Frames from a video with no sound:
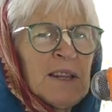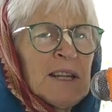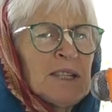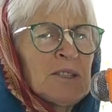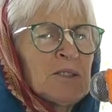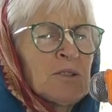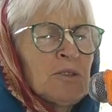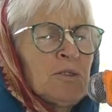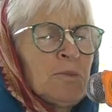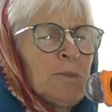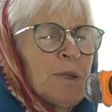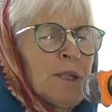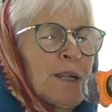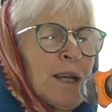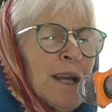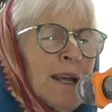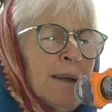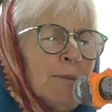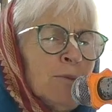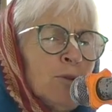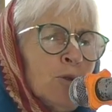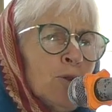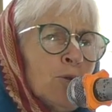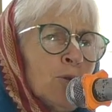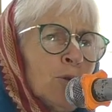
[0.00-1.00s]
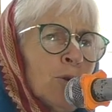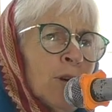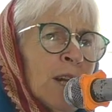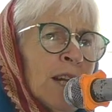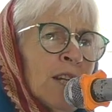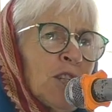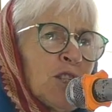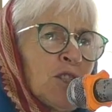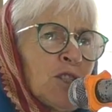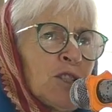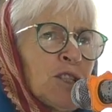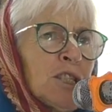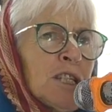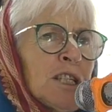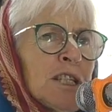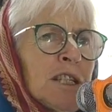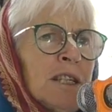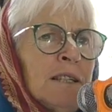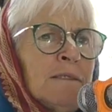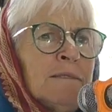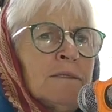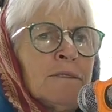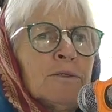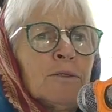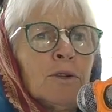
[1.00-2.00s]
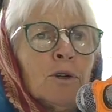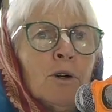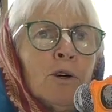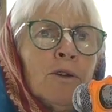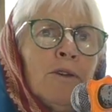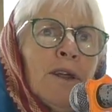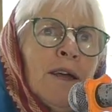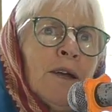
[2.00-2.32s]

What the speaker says: they sort of became drenched in love of God.